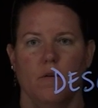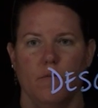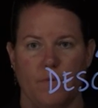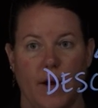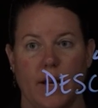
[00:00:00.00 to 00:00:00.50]

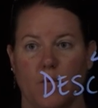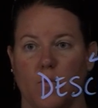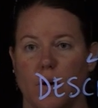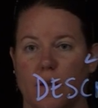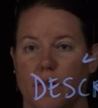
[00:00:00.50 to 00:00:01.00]
finding
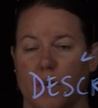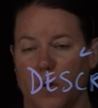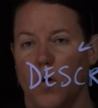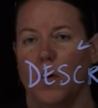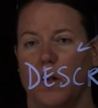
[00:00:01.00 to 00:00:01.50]
what the
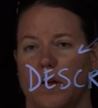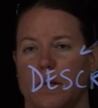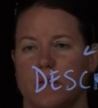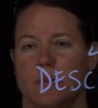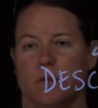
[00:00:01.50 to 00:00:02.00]
null
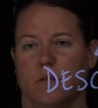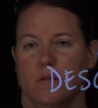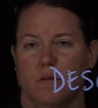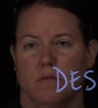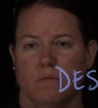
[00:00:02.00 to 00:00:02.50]

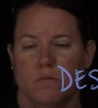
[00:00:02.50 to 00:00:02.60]
is,